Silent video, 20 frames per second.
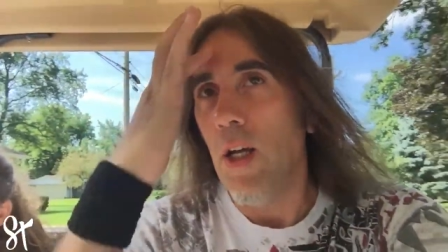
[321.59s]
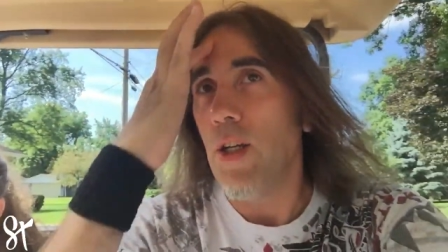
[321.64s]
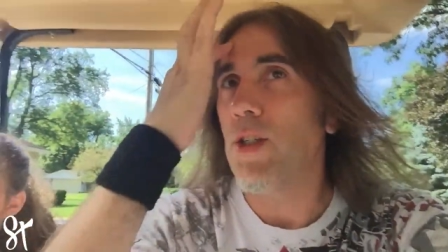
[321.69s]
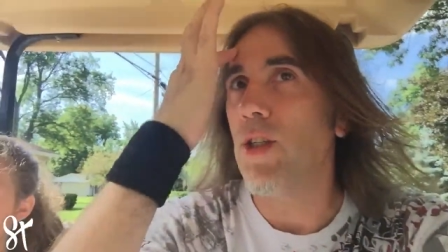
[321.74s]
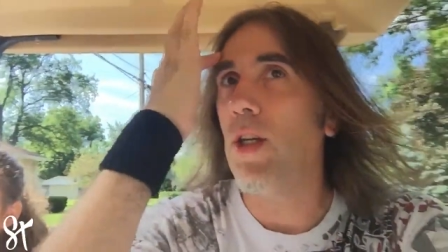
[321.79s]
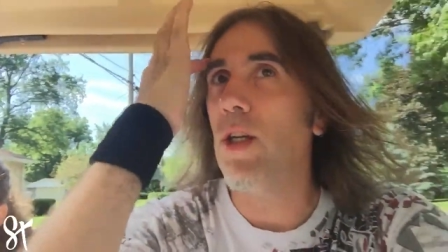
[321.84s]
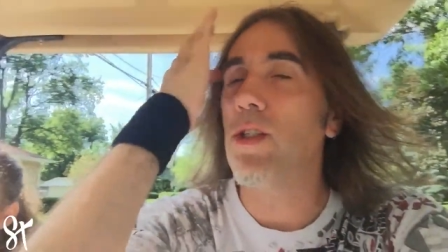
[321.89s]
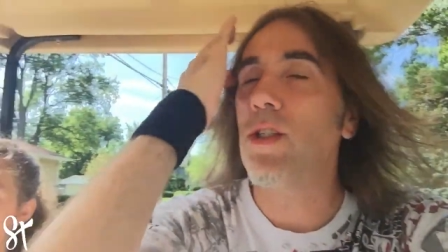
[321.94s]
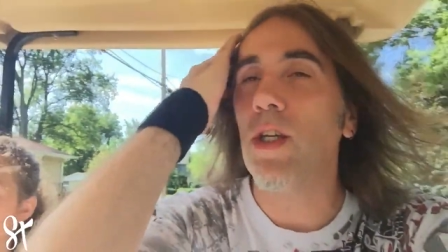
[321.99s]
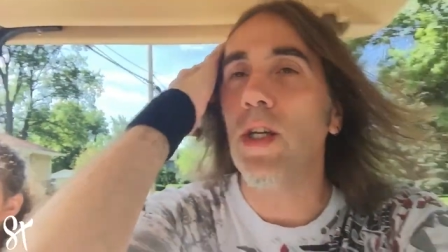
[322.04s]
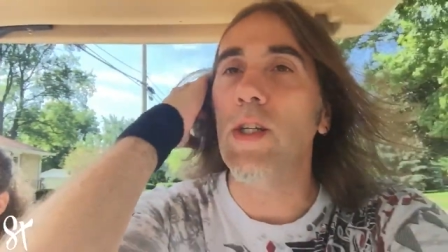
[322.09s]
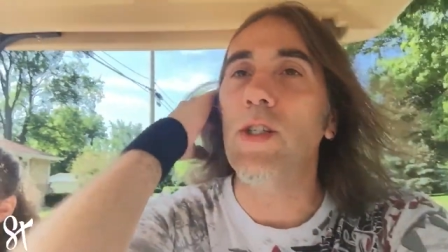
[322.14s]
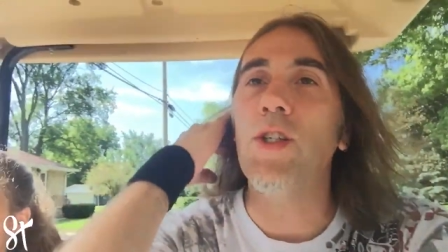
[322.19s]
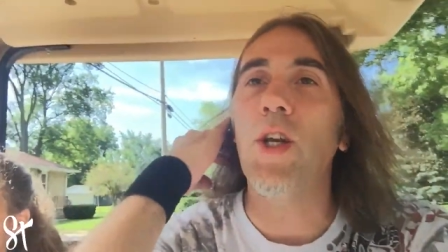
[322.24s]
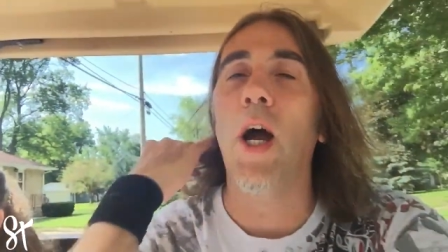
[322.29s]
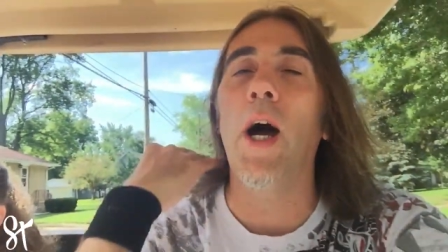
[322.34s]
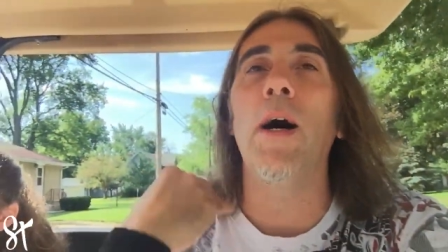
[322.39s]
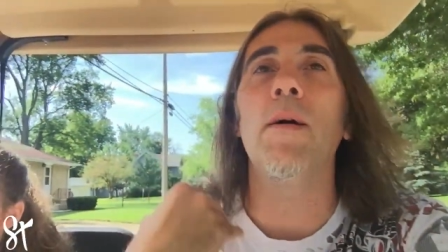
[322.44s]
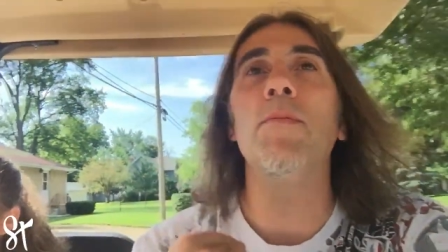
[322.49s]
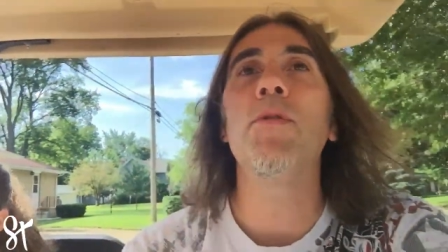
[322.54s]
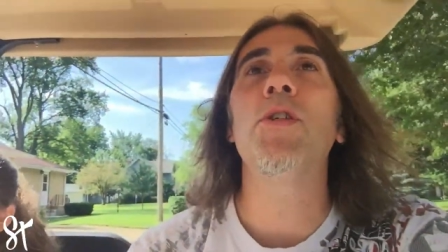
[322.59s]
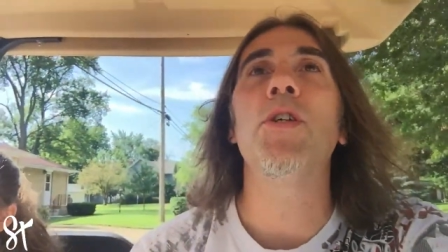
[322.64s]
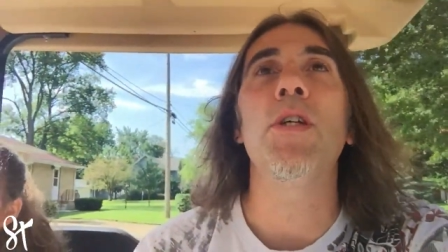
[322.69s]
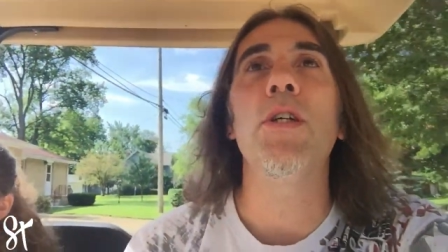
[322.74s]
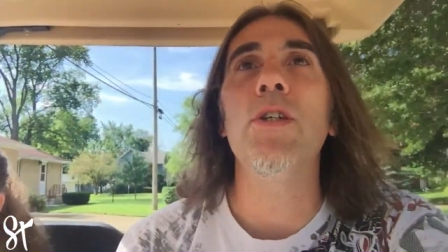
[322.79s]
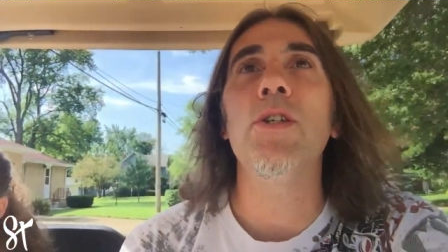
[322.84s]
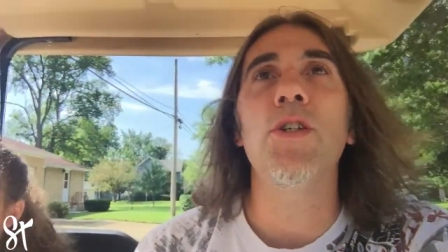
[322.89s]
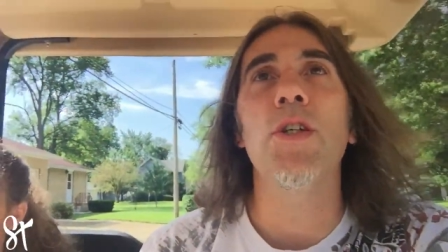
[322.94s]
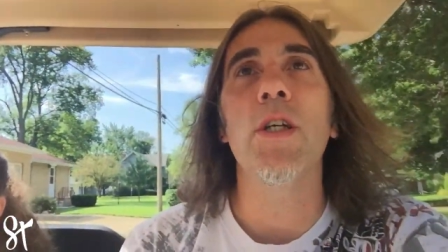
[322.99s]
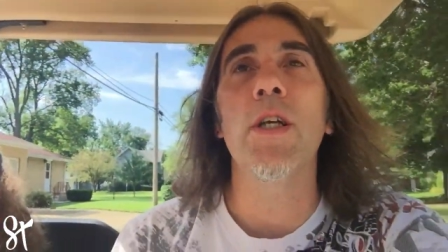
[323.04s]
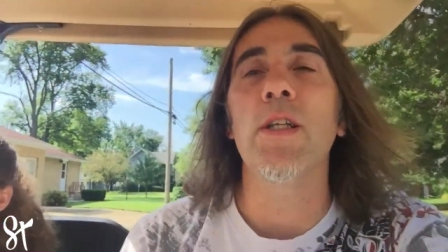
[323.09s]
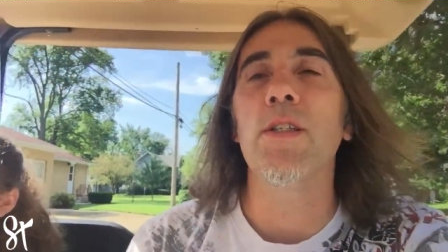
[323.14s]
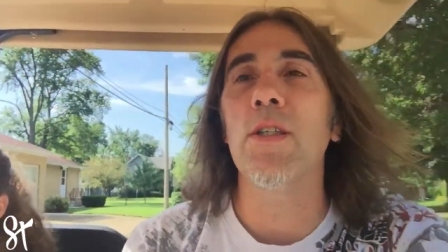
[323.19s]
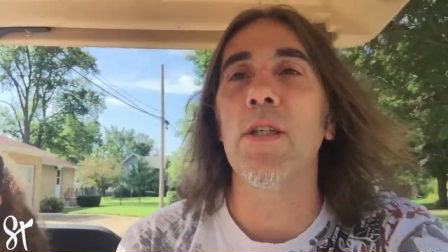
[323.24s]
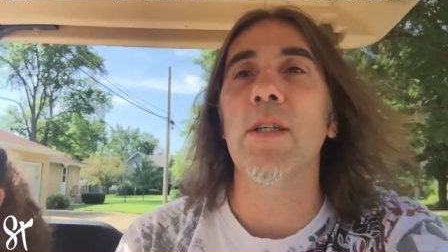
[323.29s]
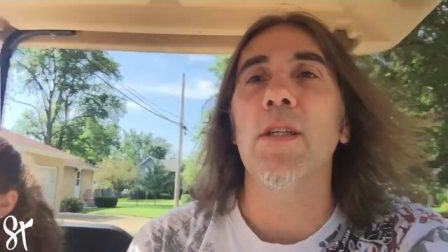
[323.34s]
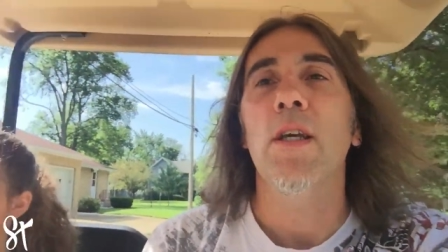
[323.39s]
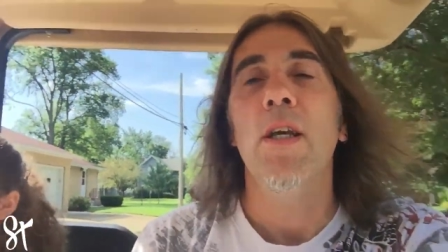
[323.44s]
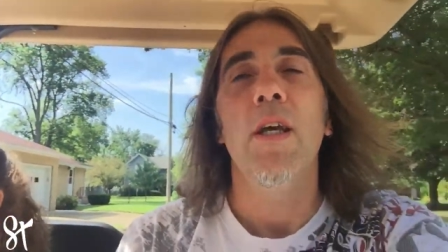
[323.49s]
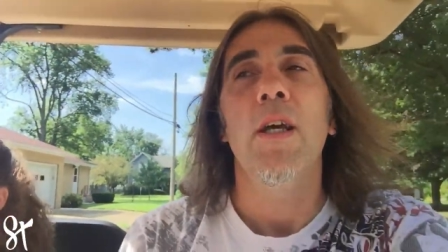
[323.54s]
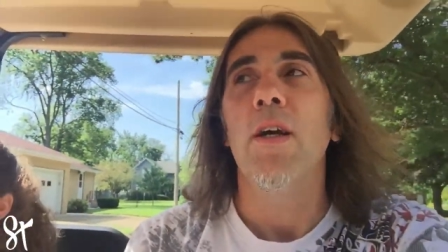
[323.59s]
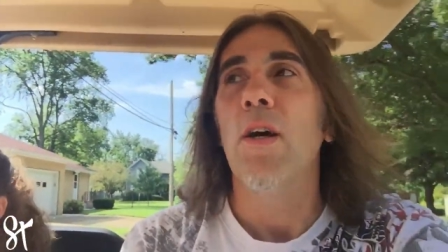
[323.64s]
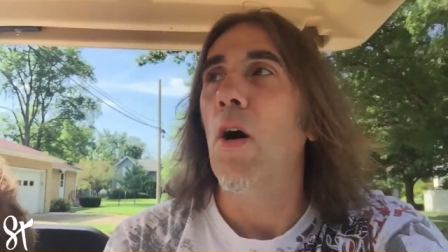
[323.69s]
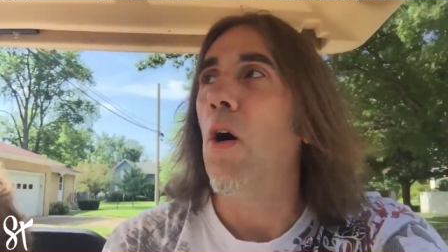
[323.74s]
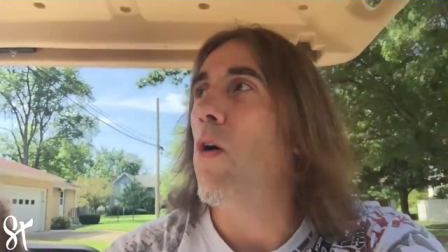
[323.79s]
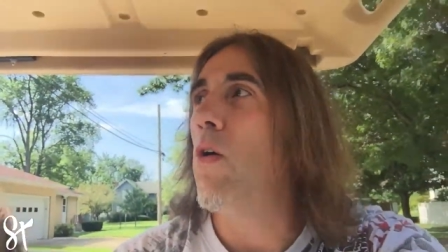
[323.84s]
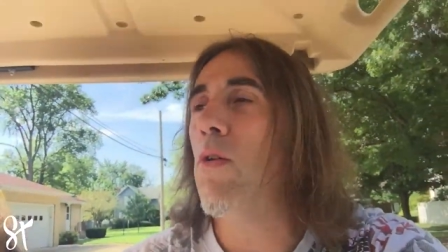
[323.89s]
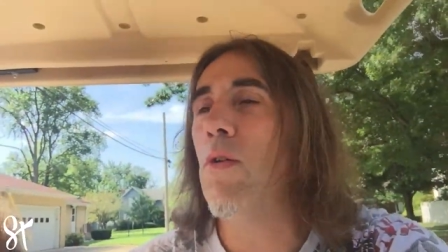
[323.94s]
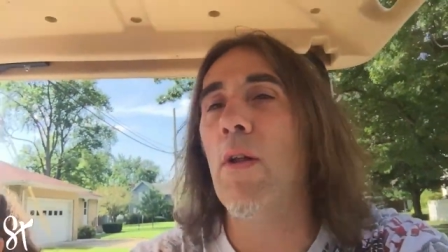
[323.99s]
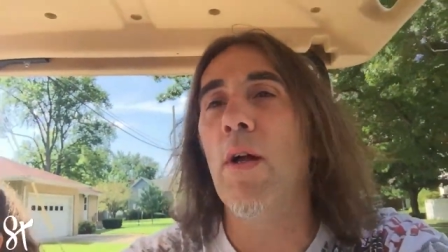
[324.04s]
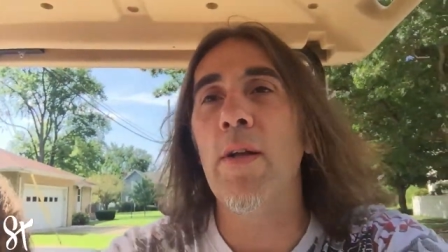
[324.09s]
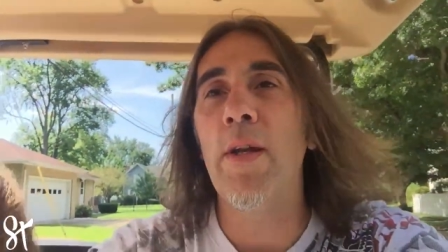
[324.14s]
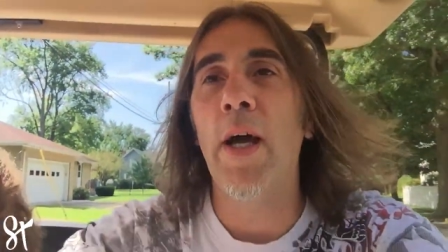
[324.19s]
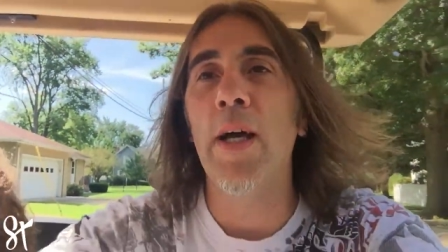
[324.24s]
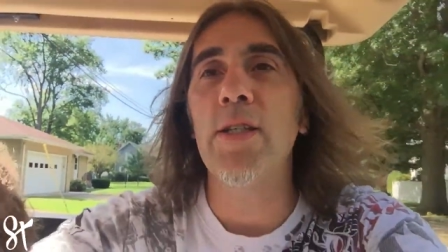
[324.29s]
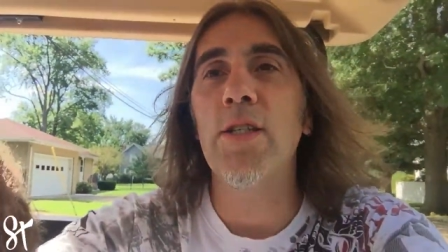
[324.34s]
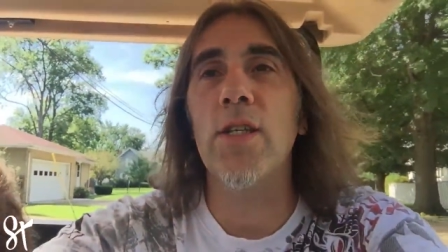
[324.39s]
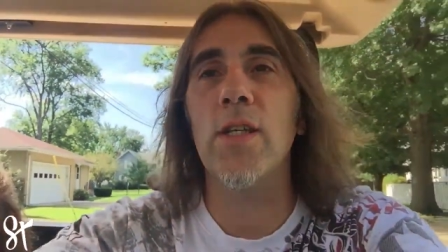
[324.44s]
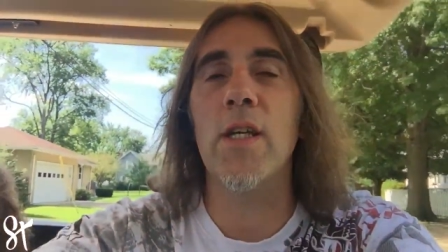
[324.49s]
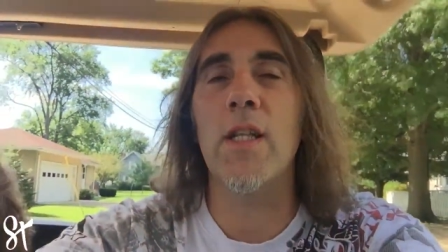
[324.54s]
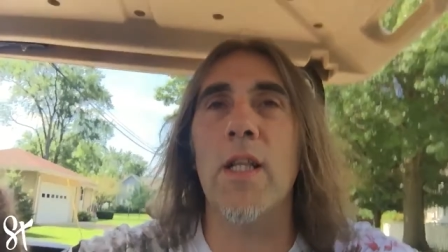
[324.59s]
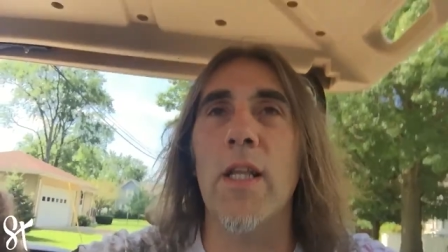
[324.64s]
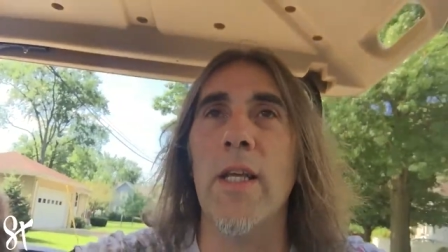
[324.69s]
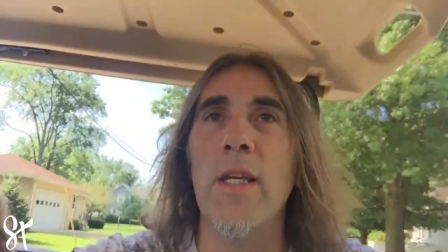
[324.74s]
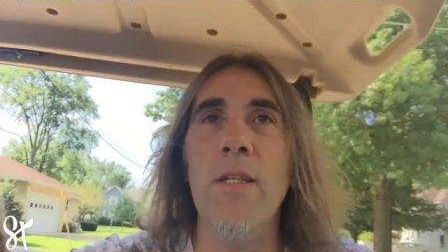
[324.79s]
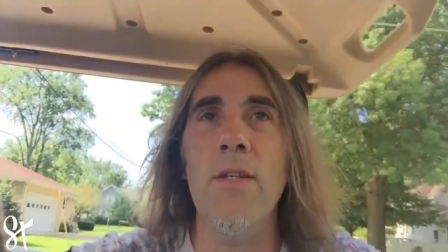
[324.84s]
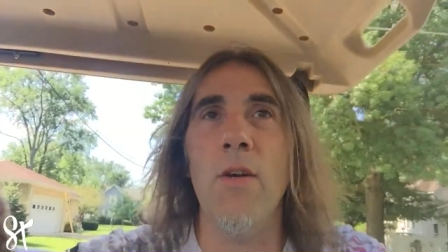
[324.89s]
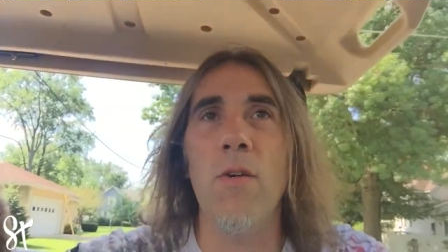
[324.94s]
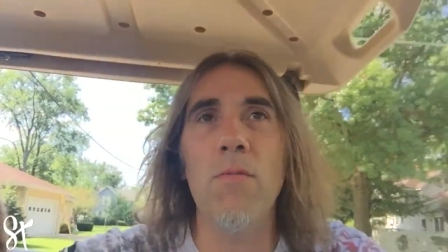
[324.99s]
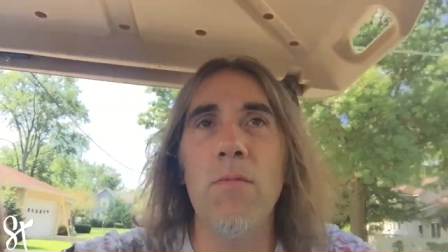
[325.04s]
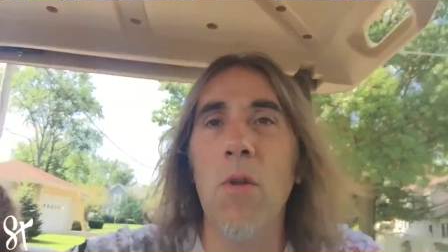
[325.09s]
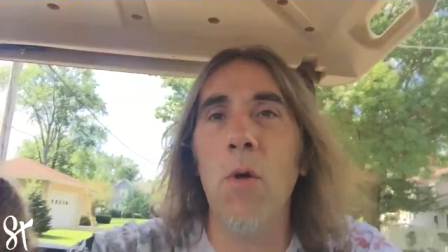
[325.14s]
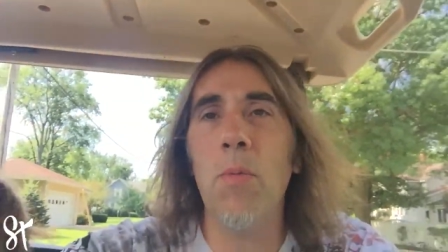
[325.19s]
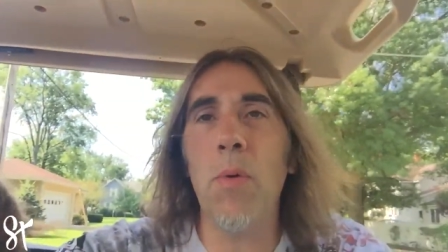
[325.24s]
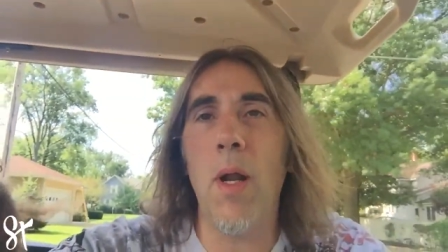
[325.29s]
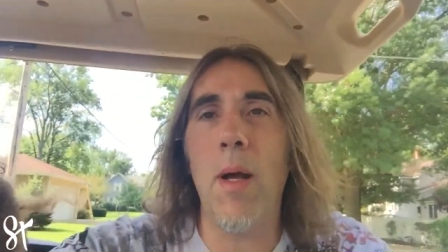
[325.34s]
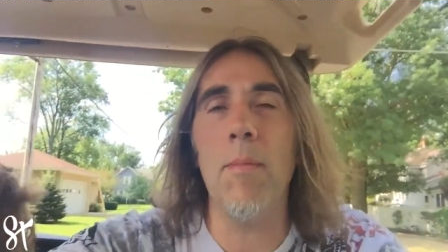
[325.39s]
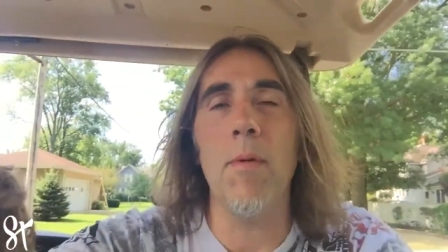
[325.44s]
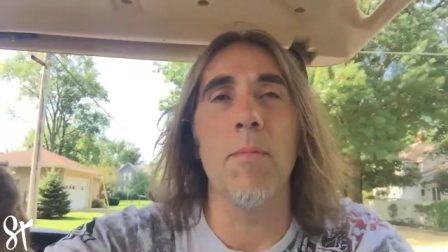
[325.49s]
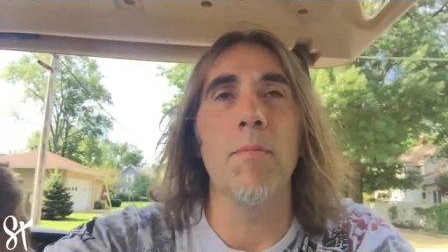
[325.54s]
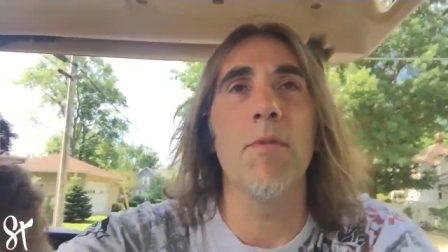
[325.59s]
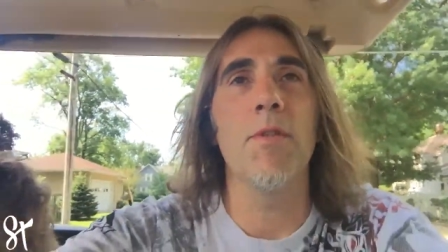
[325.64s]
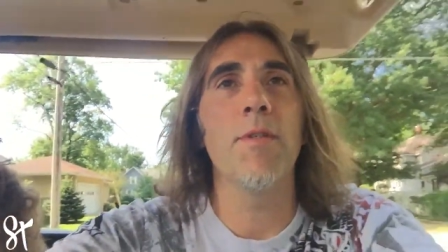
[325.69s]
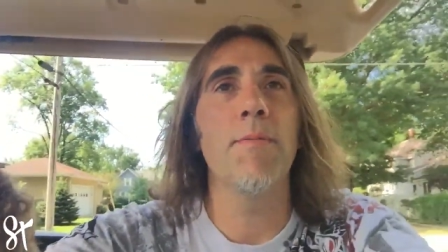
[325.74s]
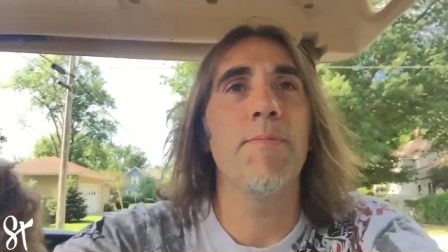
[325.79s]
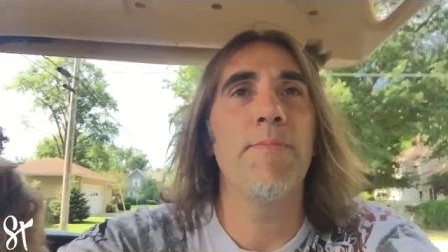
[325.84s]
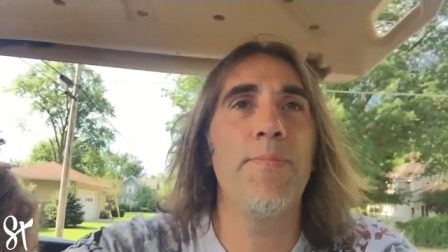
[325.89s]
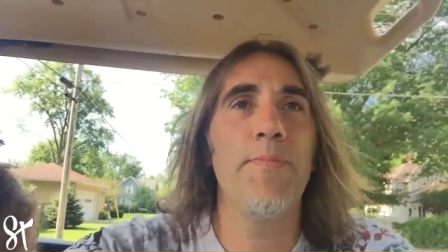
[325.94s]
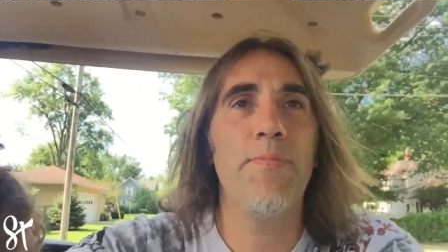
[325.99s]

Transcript: She does a good job. She, she gets it all nice and clean, no, no problems.